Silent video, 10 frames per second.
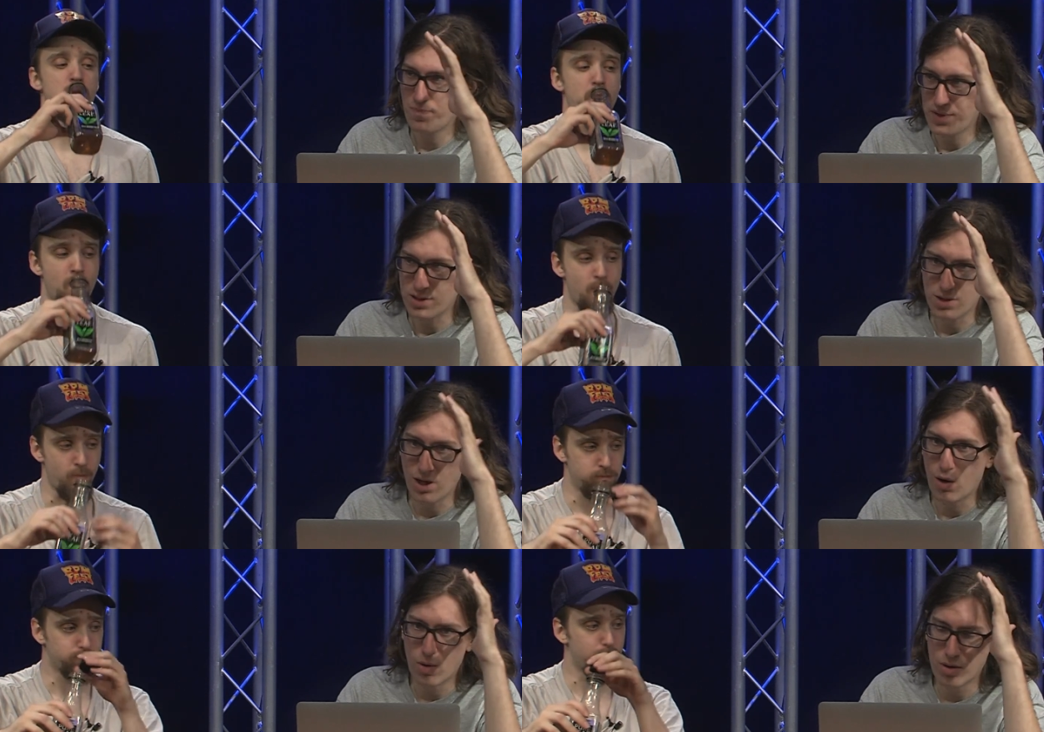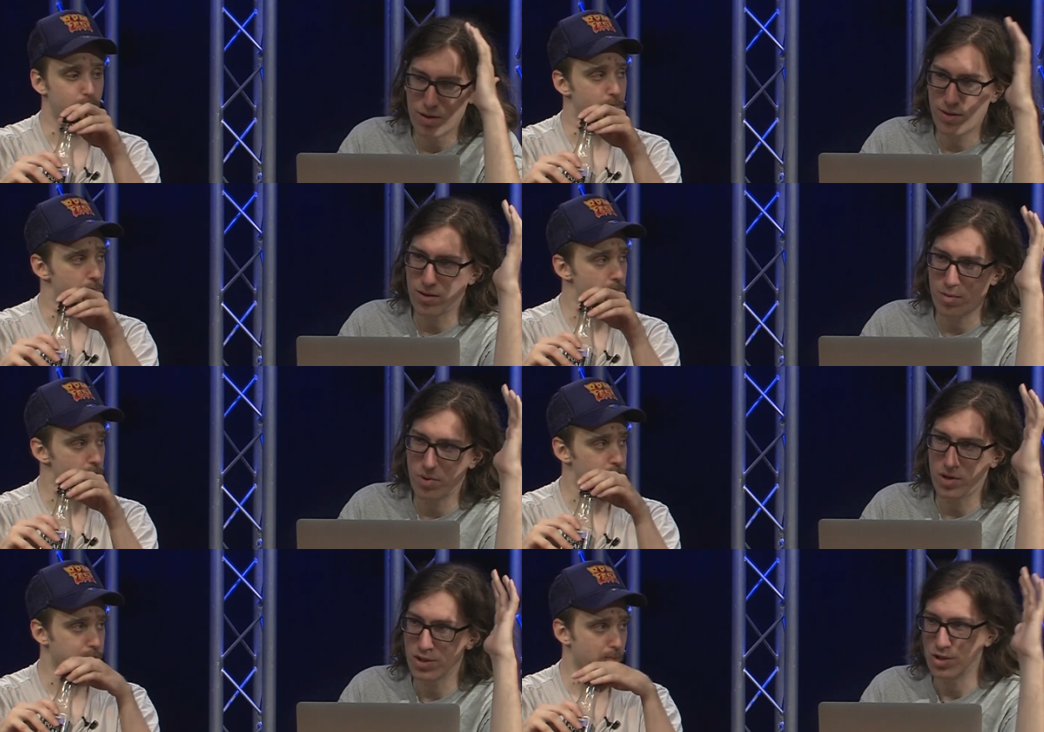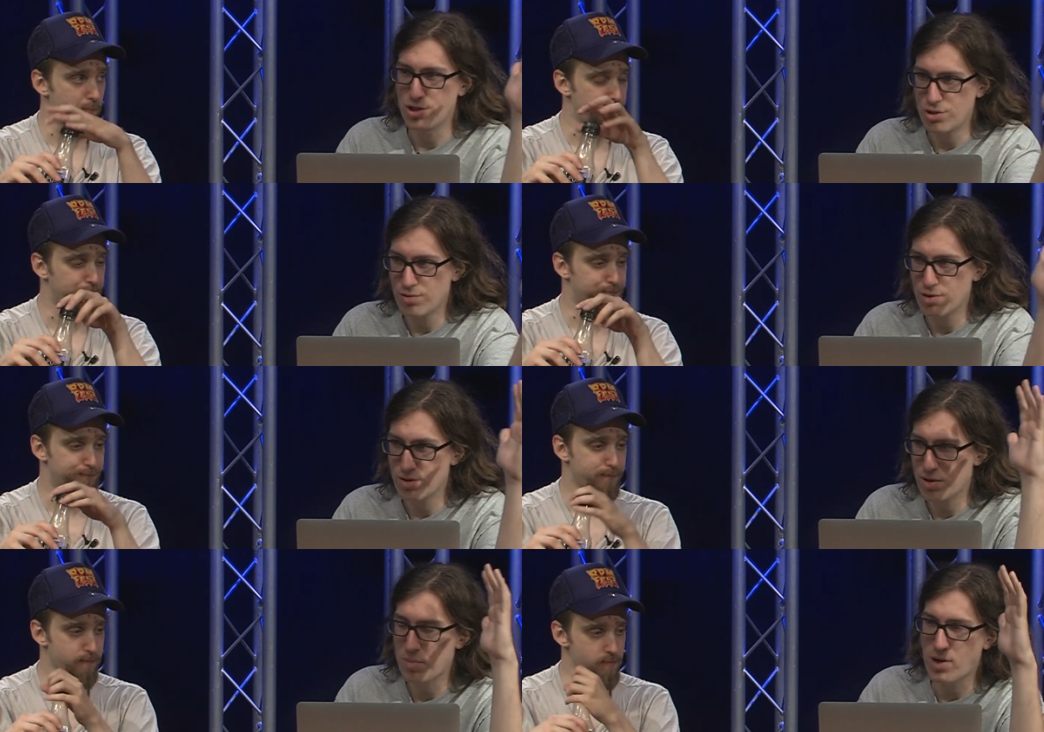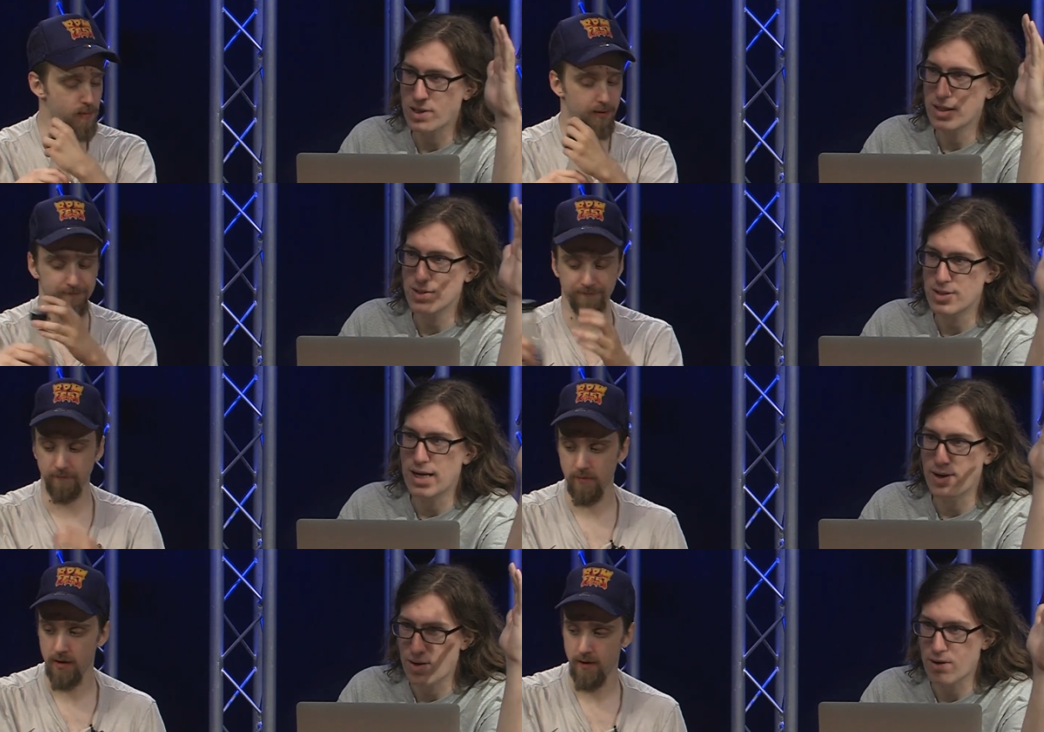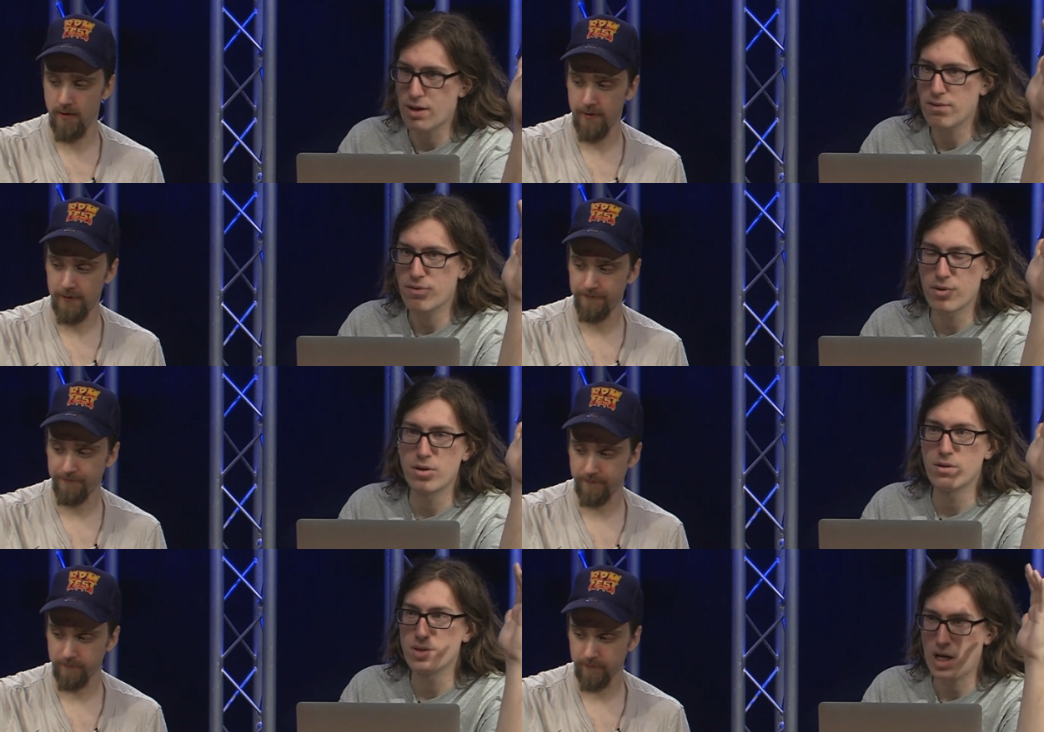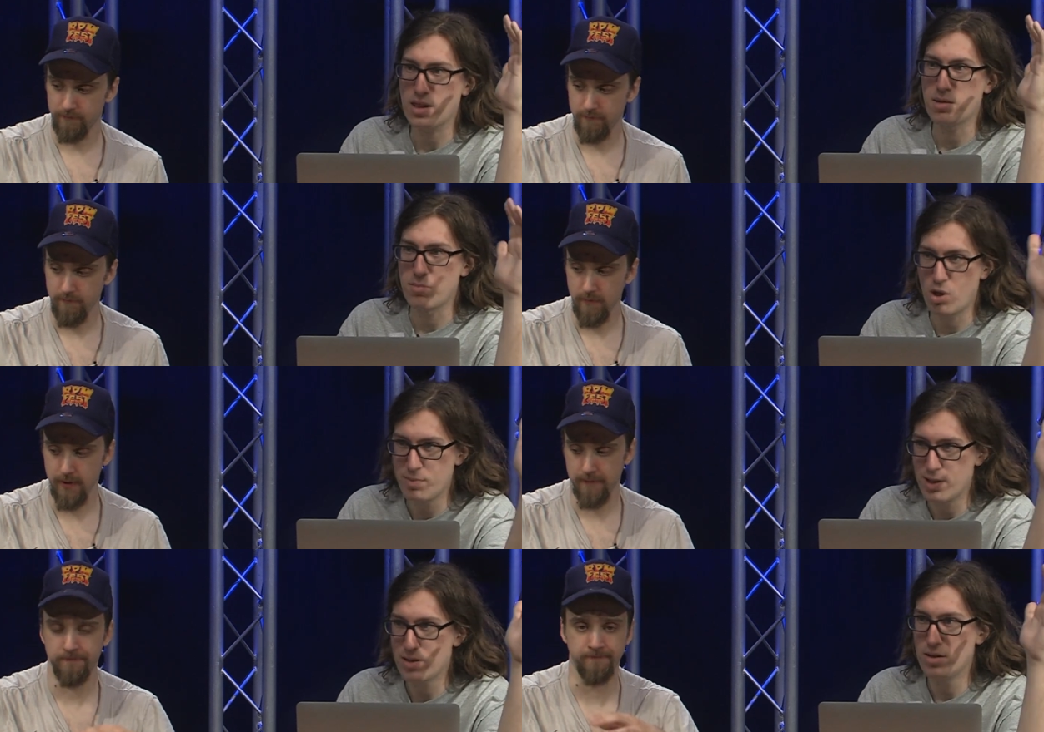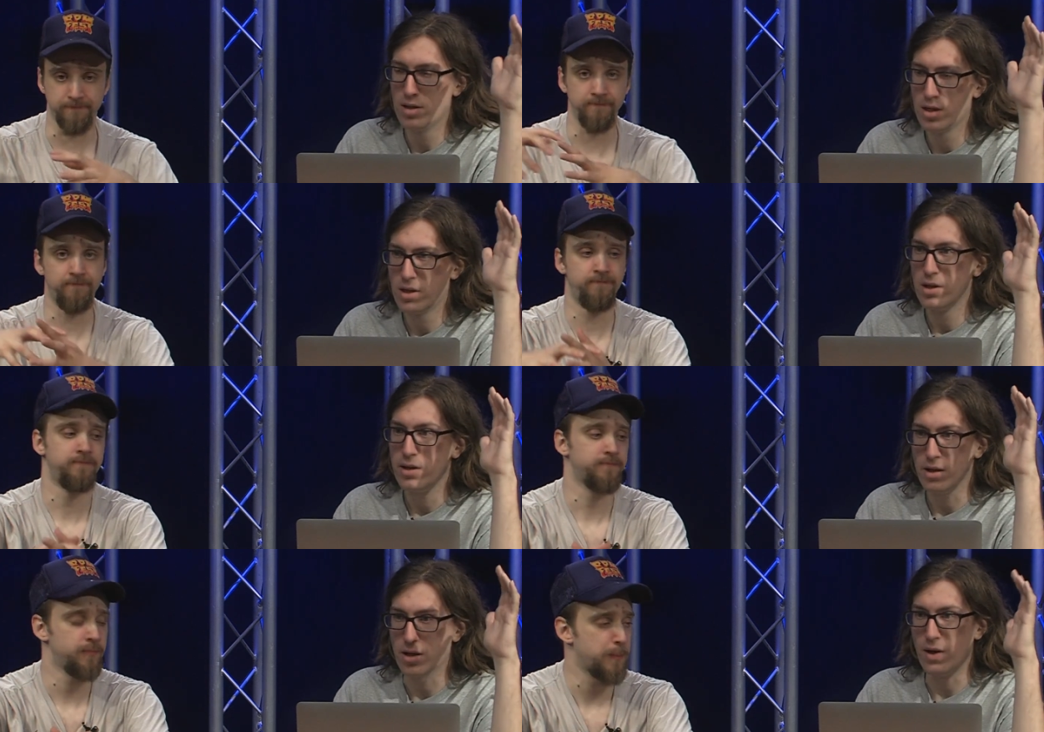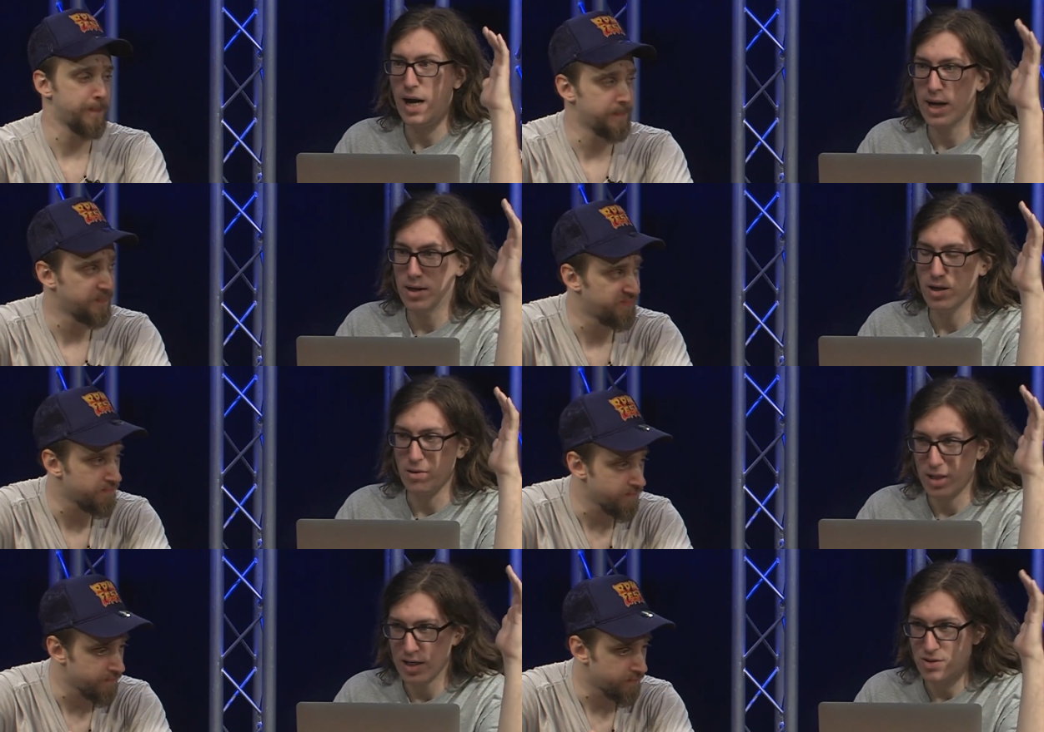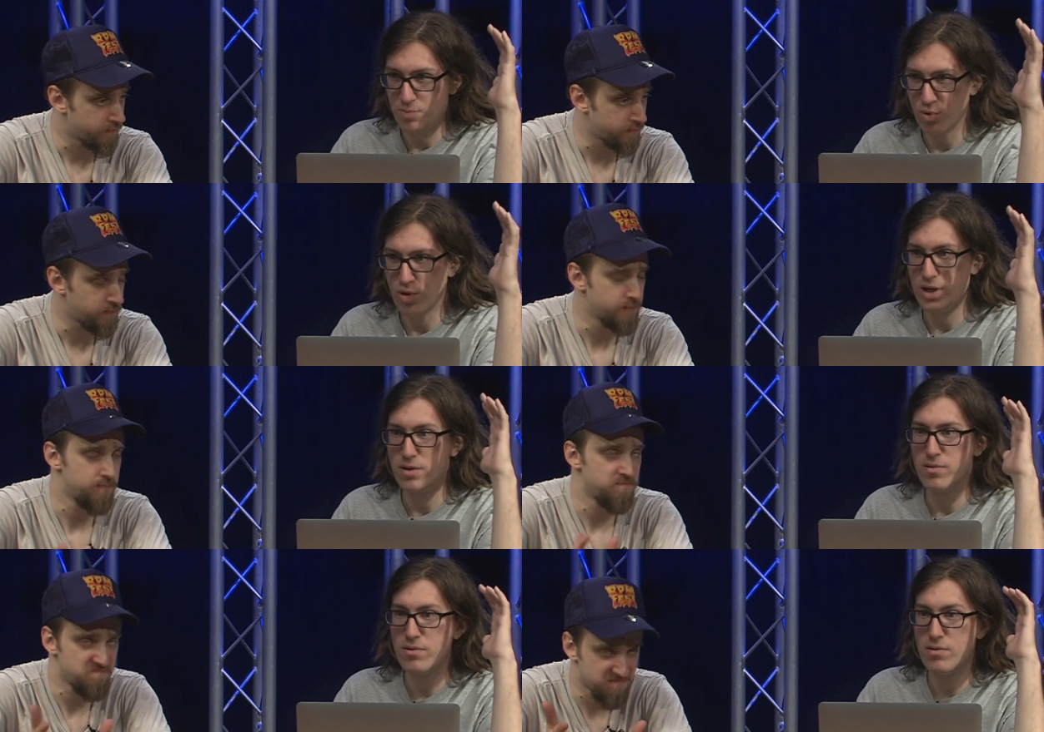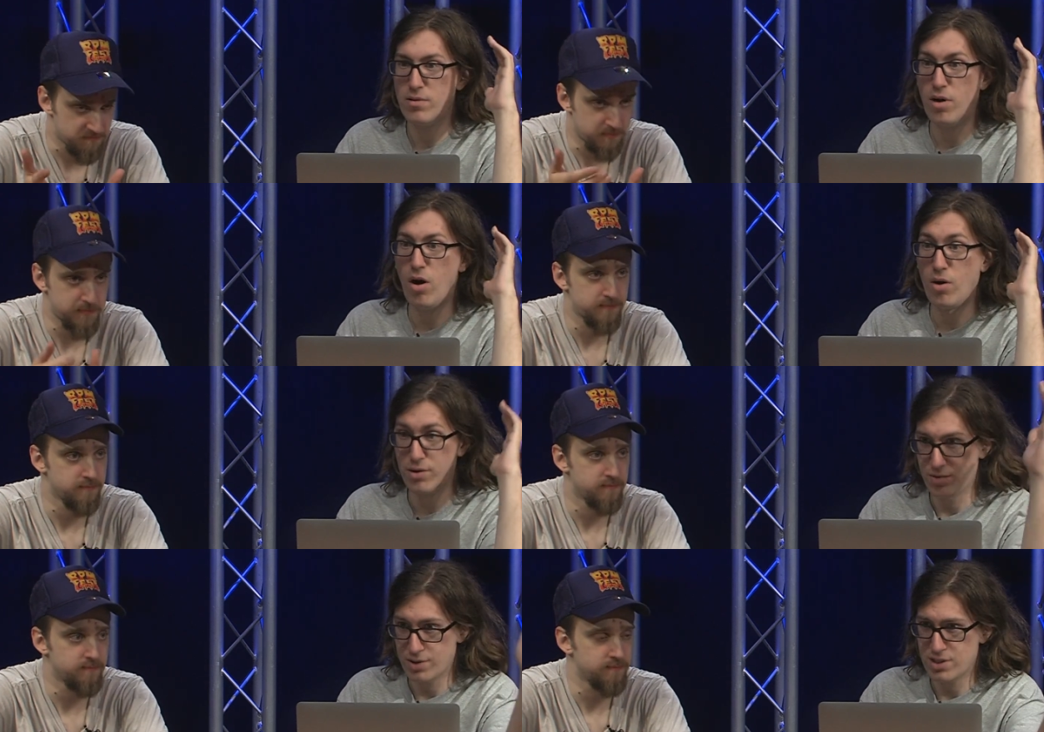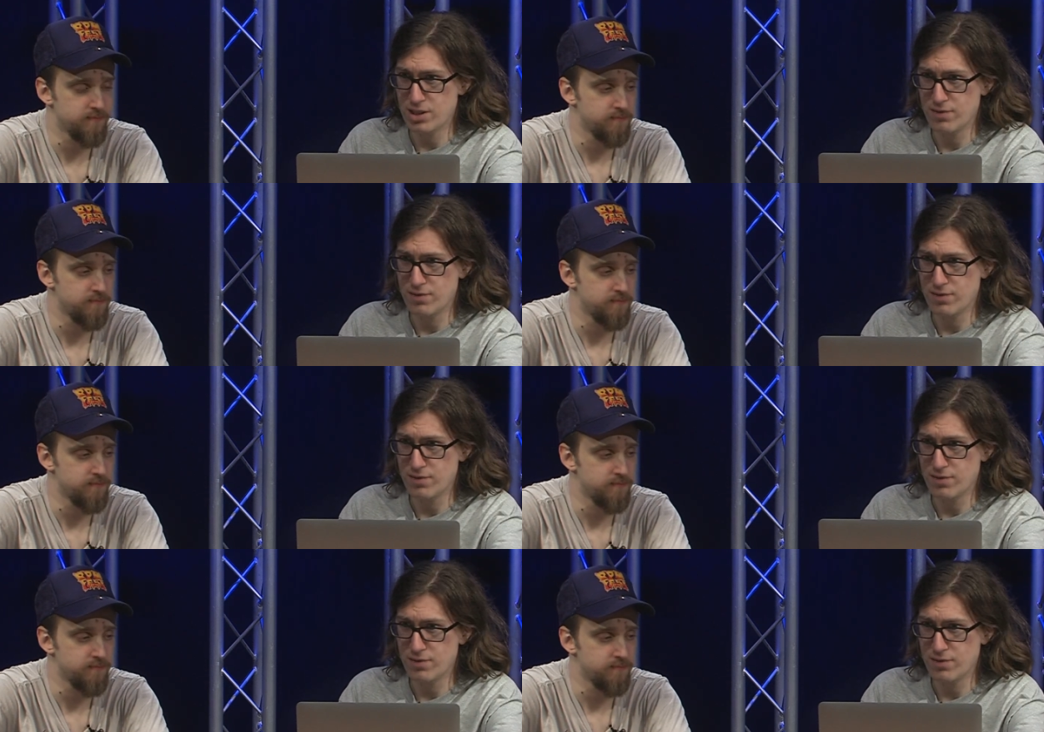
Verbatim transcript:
Speaker 1: It's a horror third-person shooter. The market is not hurting for those at the moment. Mm-hmm. You know, I, you know. Case in point, all the Resident